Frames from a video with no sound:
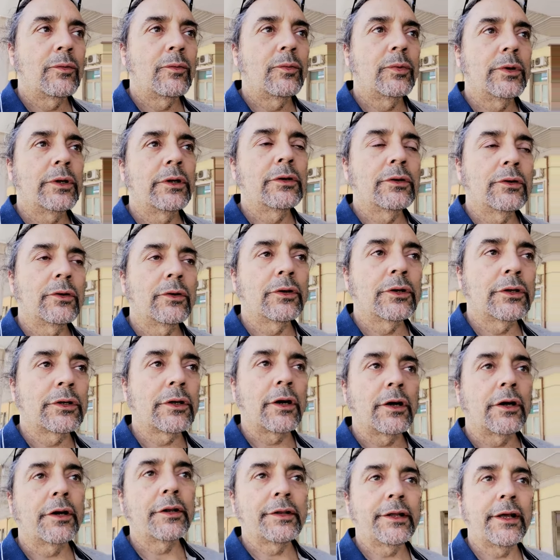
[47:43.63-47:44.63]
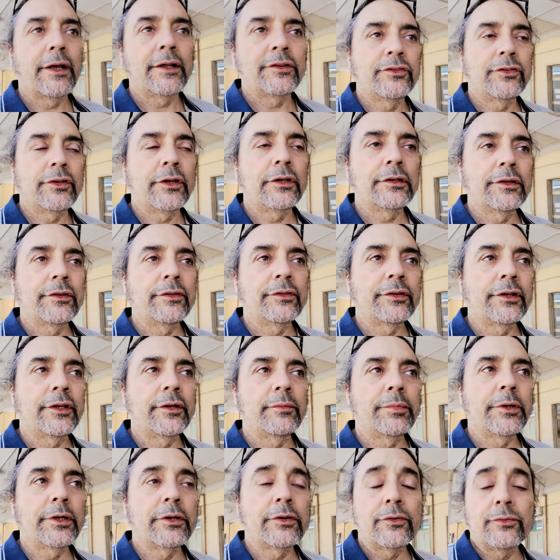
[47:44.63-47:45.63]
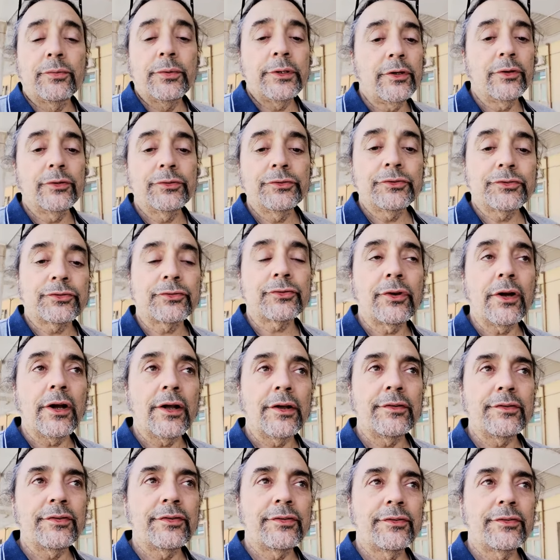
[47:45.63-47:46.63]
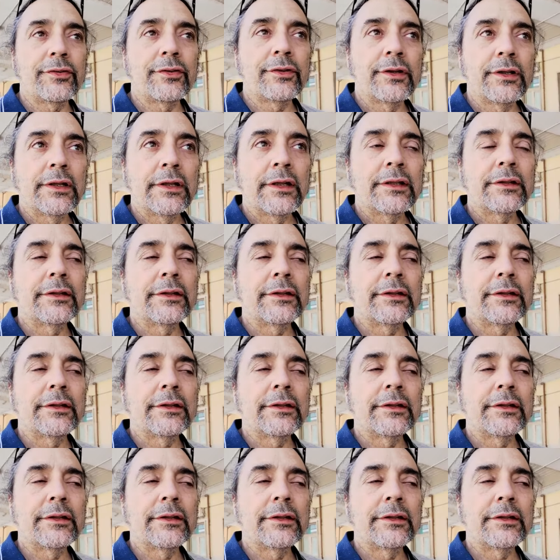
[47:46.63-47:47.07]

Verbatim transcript: will guard that jealously because we don't trust